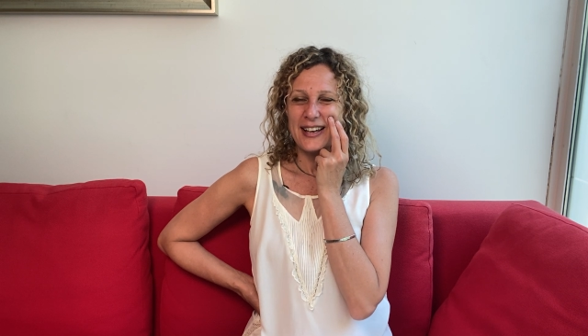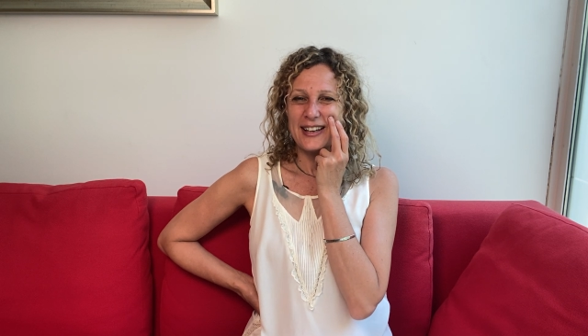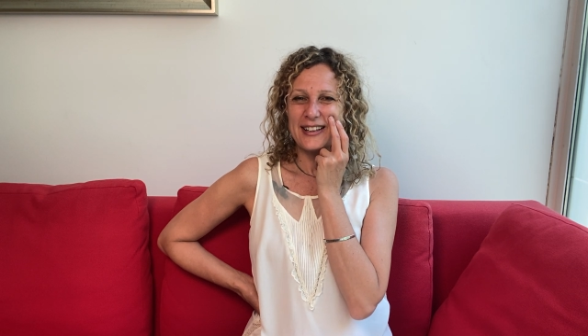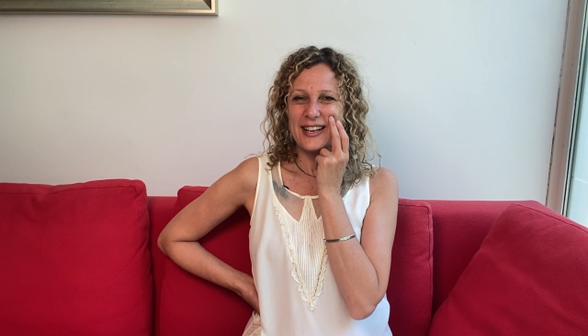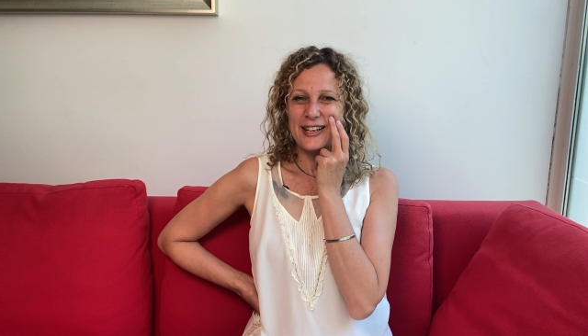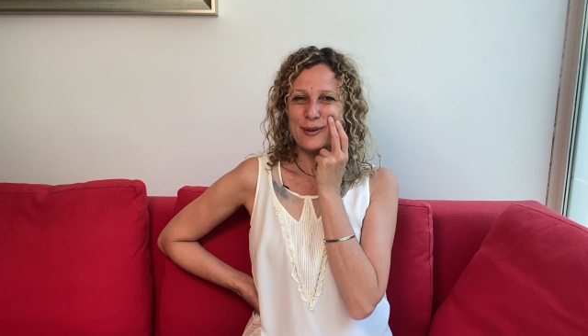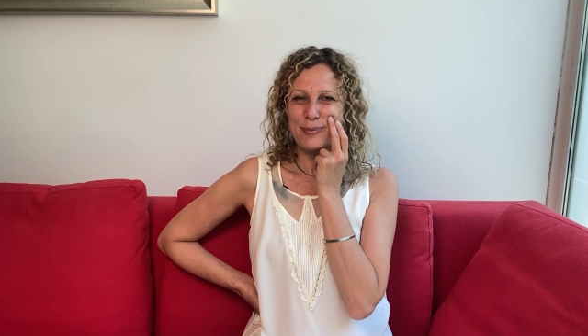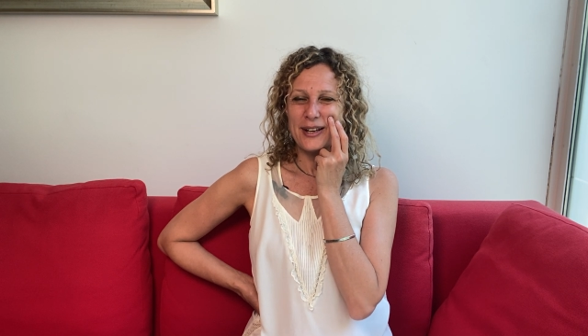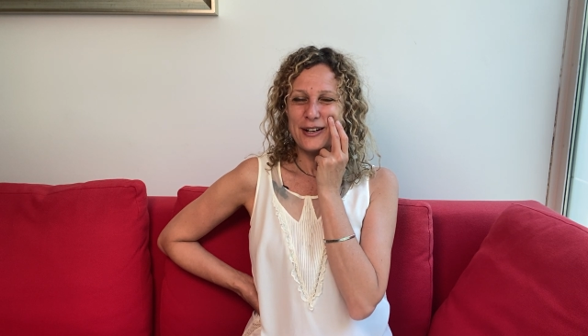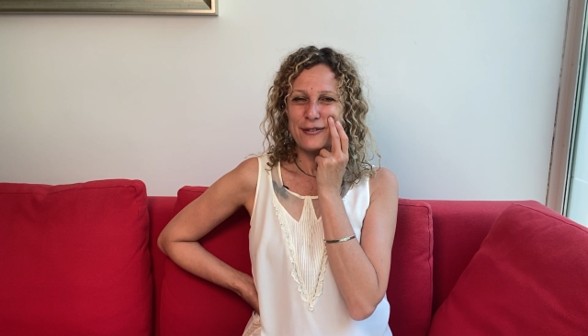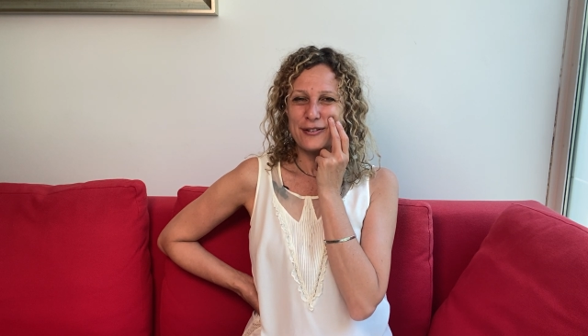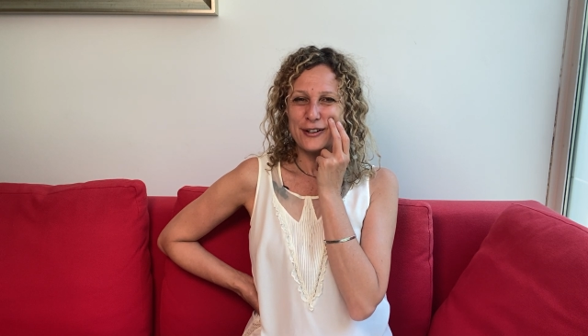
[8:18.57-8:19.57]
and getting
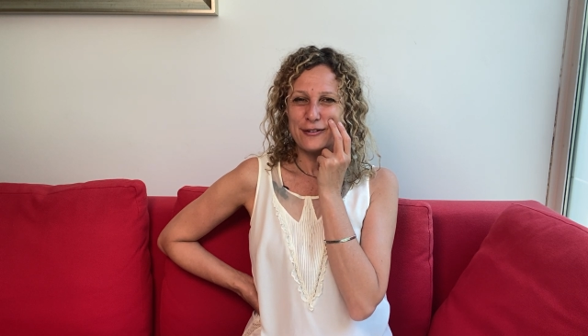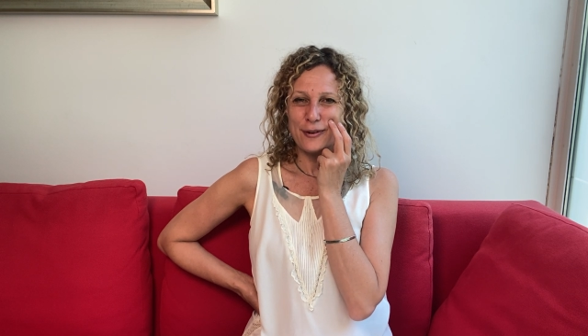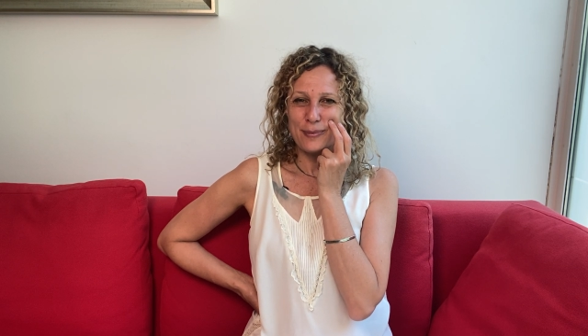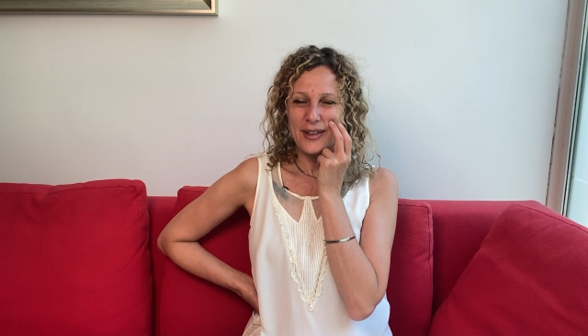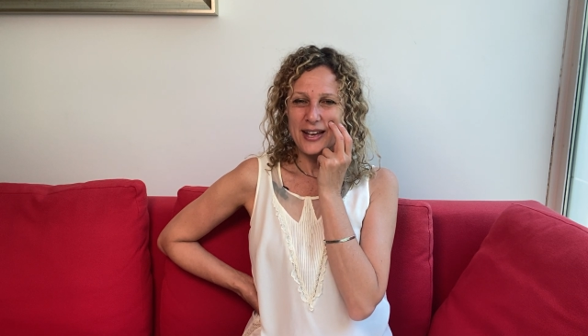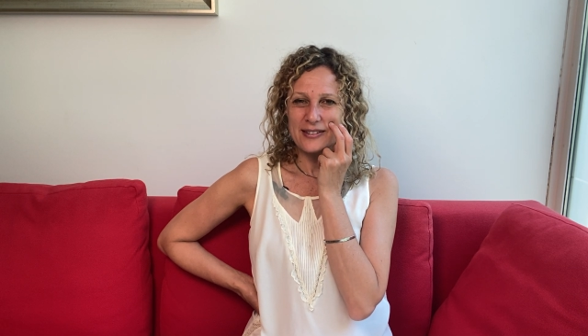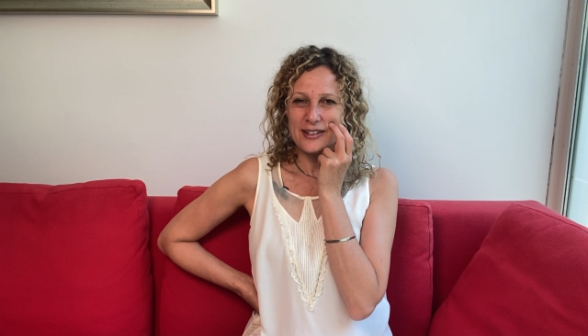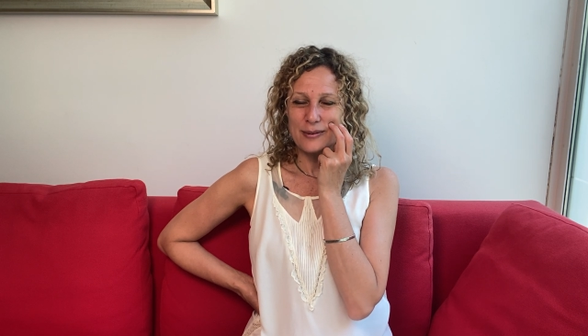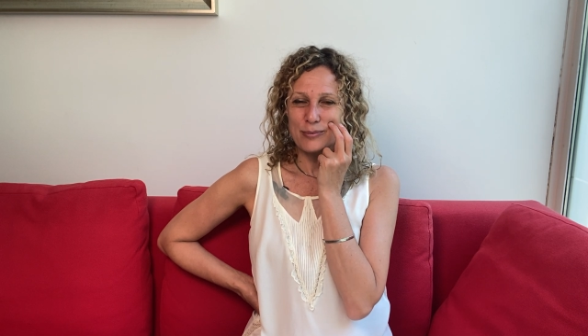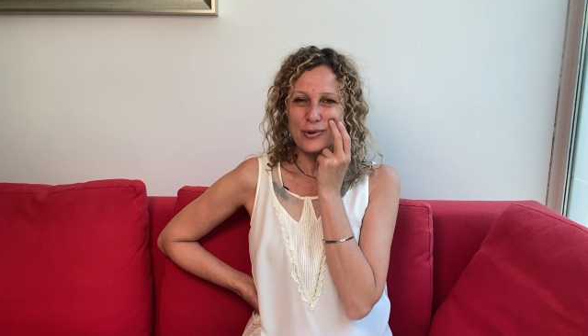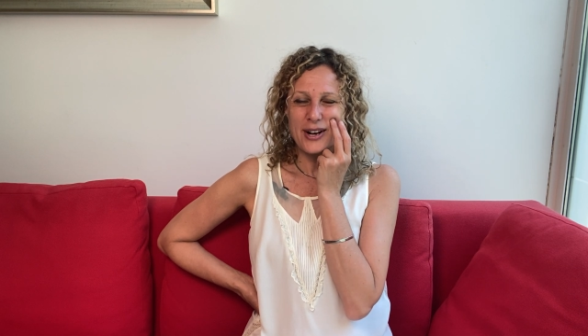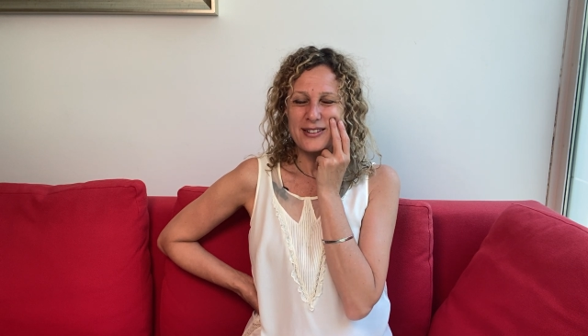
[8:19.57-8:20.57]
benefit from that
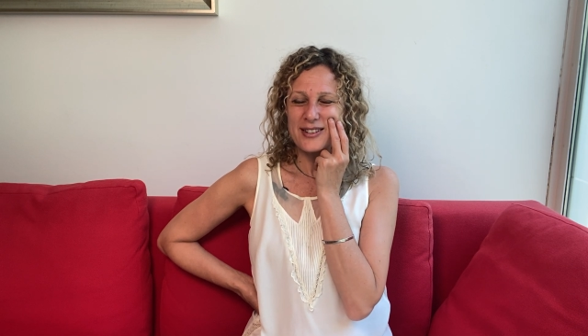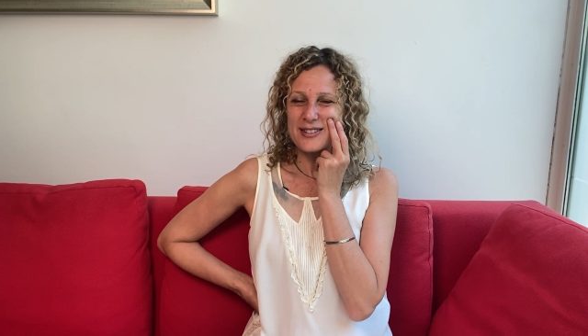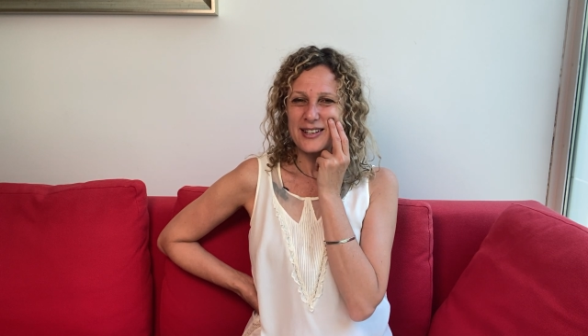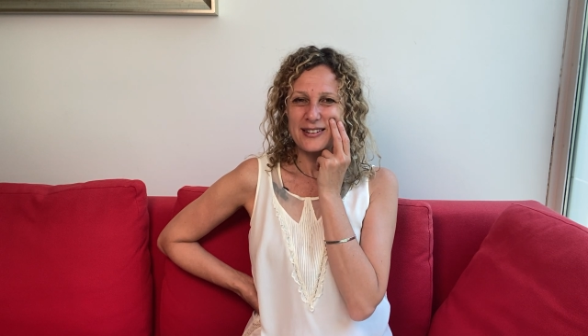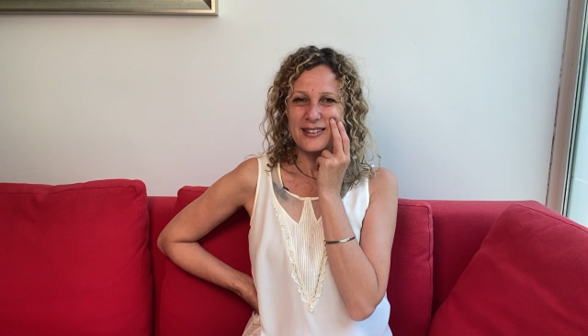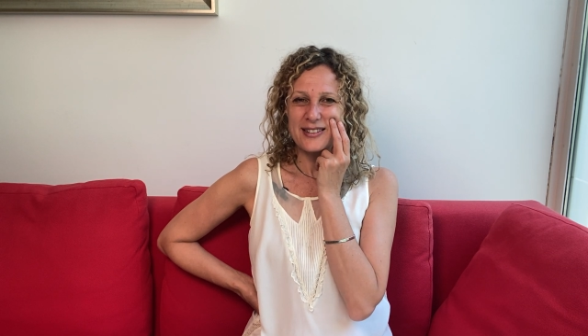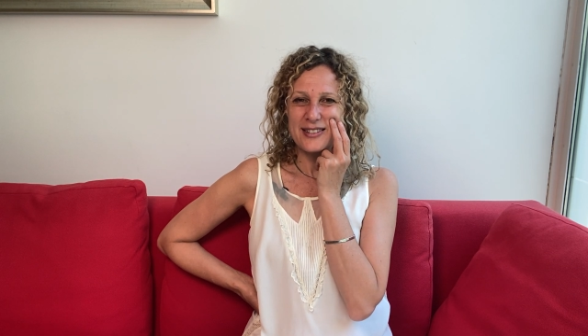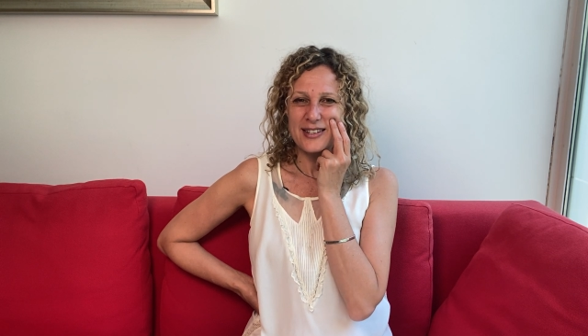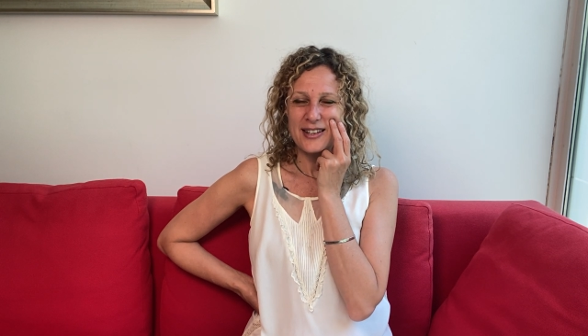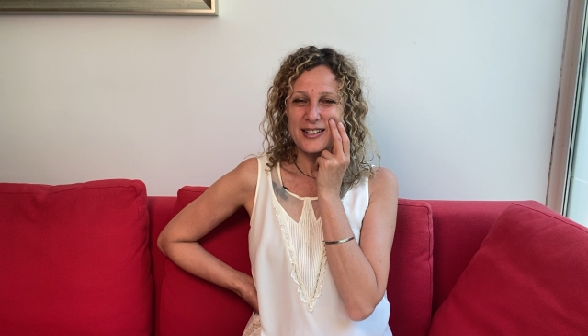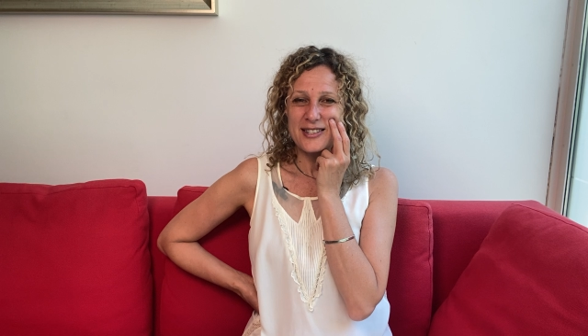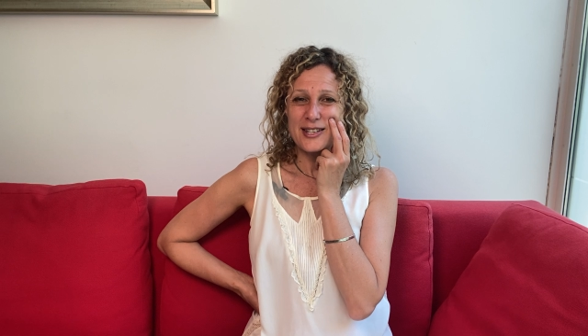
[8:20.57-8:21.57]
and practicing these
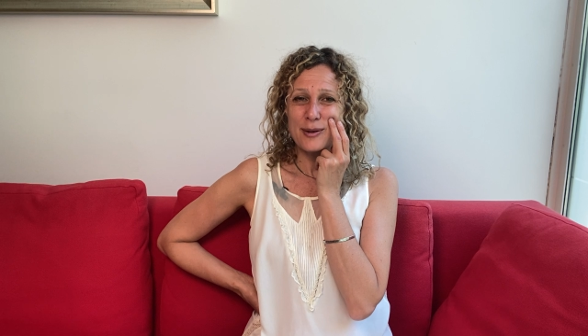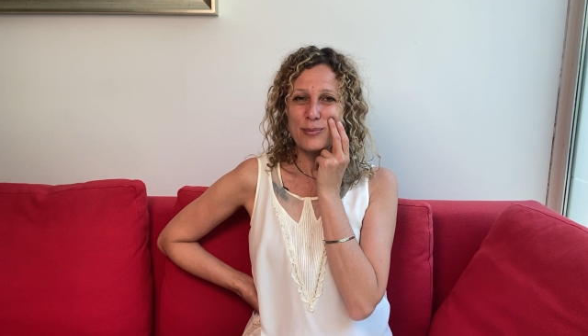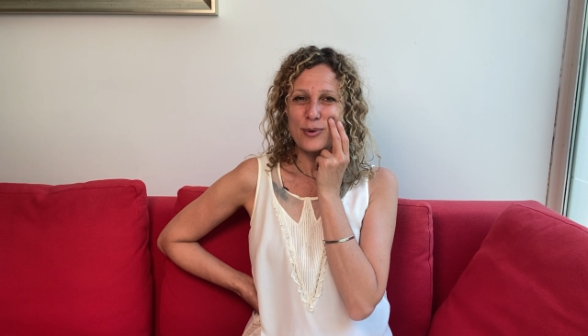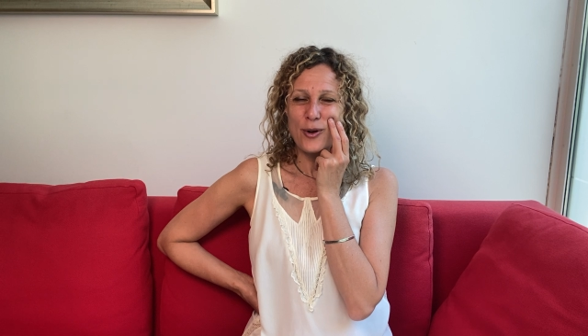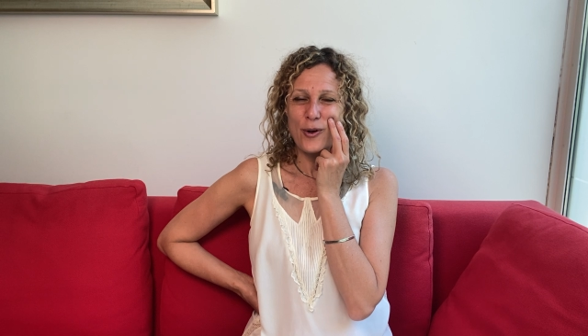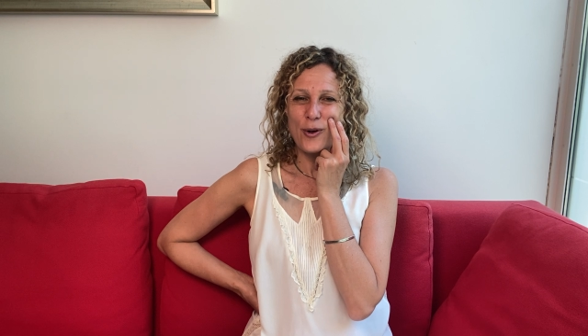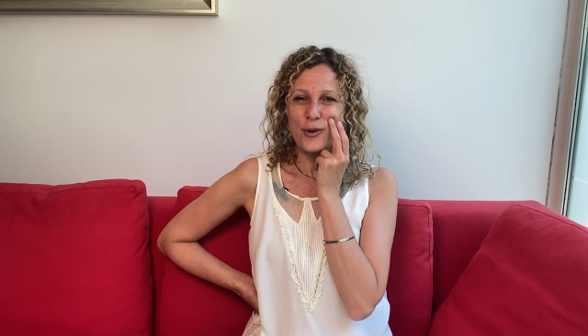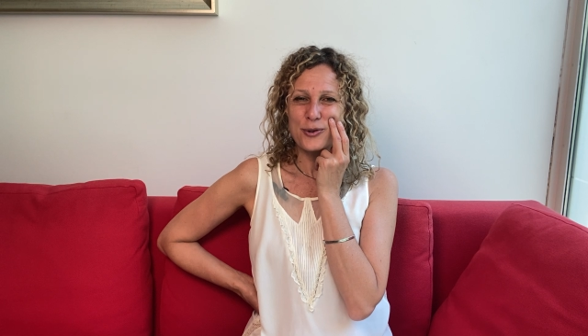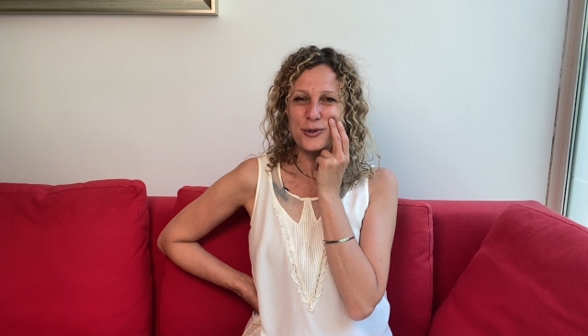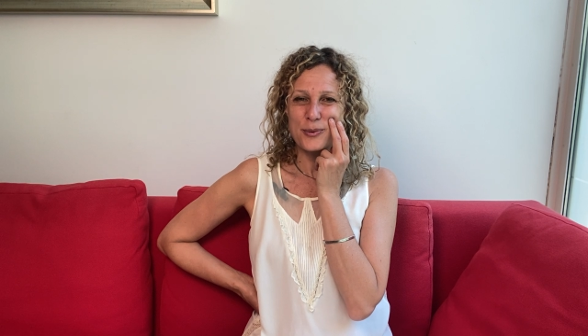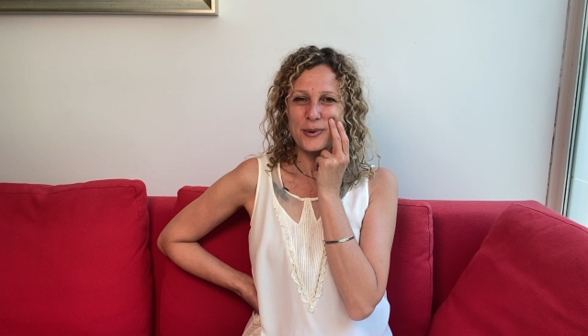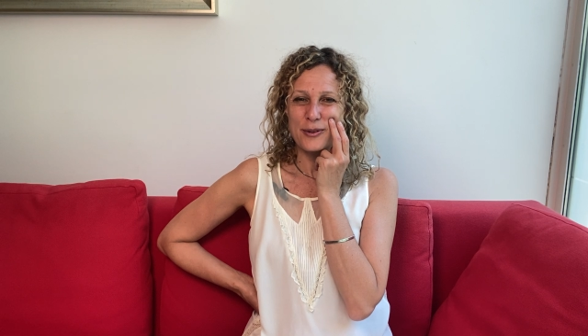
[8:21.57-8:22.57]
simple
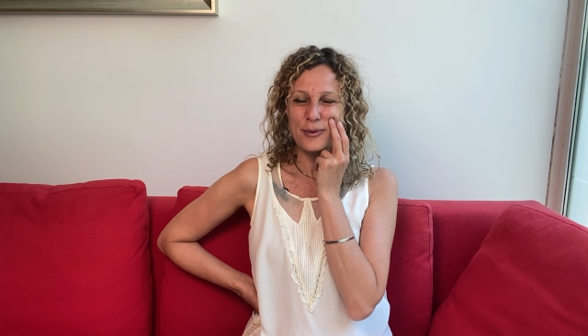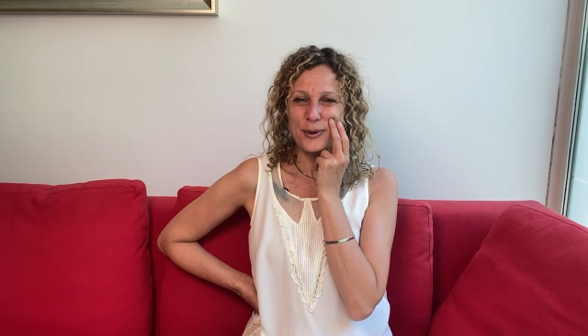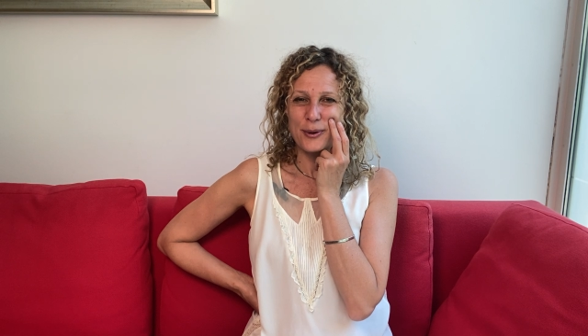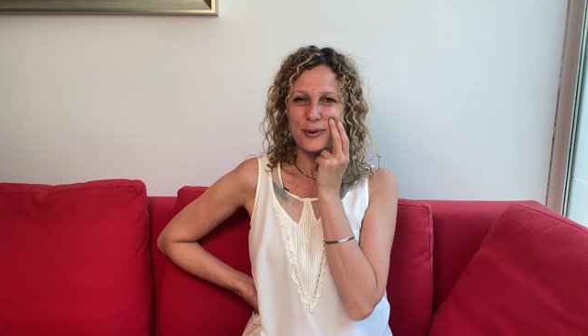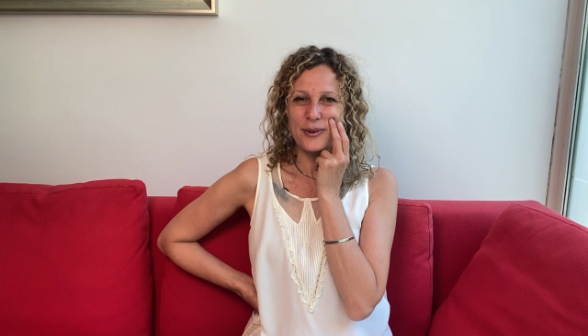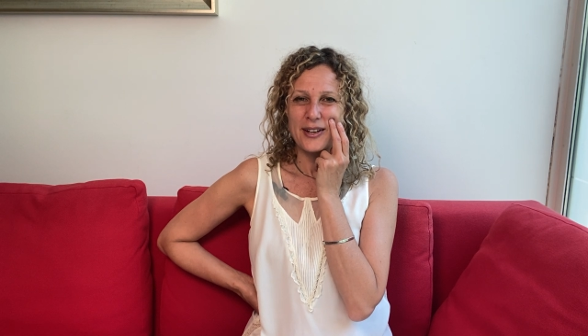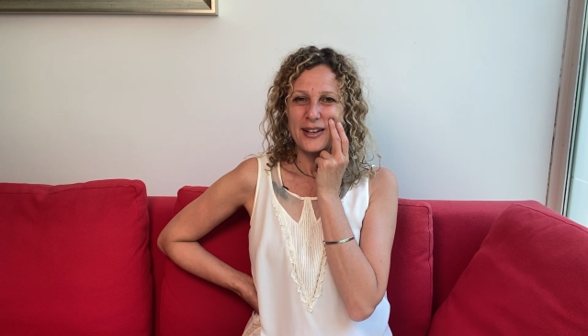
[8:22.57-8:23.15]
holds with you,